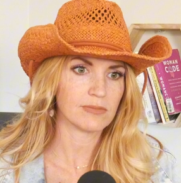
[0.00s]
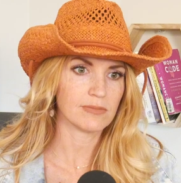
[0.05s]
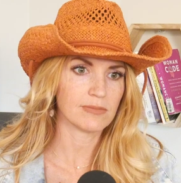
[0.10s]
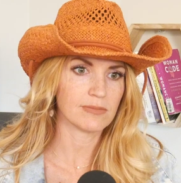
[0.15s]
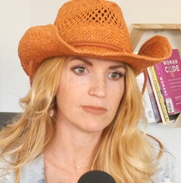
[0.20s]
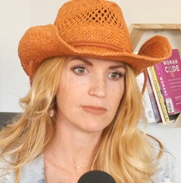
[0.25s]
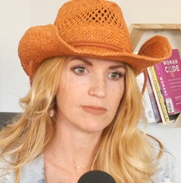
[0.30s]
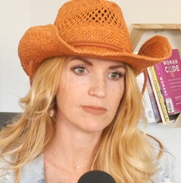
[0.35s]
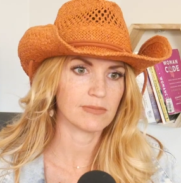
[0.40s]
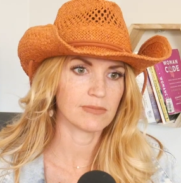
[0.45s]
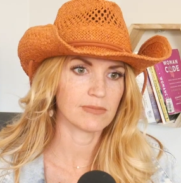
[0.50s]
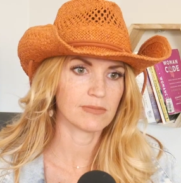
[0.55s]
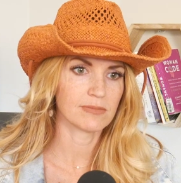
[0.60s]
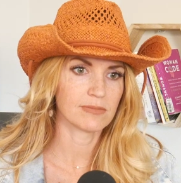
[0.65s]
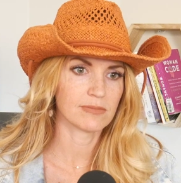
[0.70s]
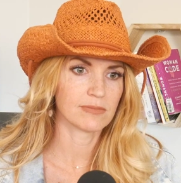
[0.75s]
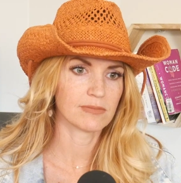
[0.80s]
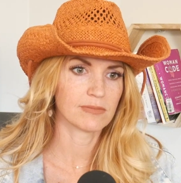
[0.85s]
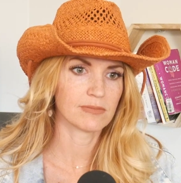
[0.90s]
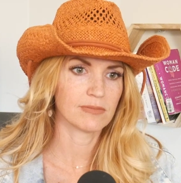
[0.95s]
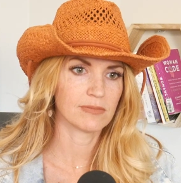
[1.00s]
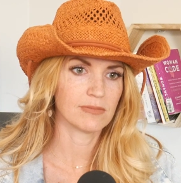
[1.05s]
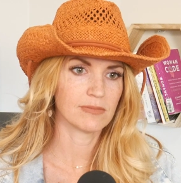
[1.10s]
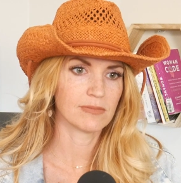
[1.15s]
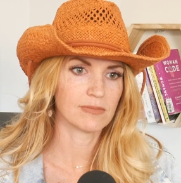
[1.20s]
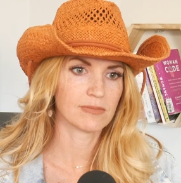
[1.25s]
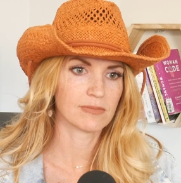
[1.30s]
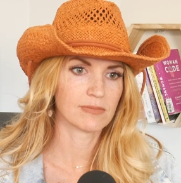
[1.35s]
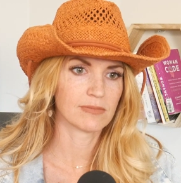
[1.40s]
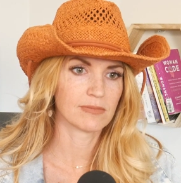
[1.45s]

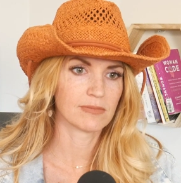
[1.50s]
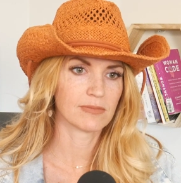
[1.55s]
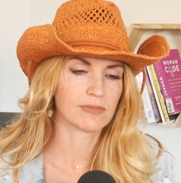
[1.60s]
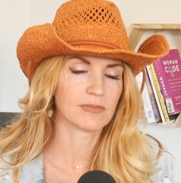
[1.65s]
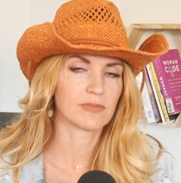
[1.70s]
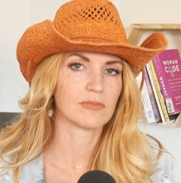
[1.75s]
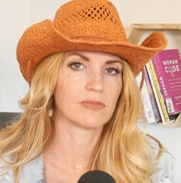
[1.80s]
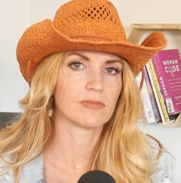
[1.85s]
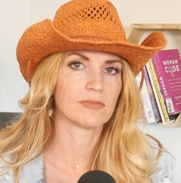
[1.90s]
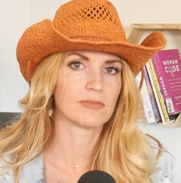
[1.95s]
No one is speaking in this clip.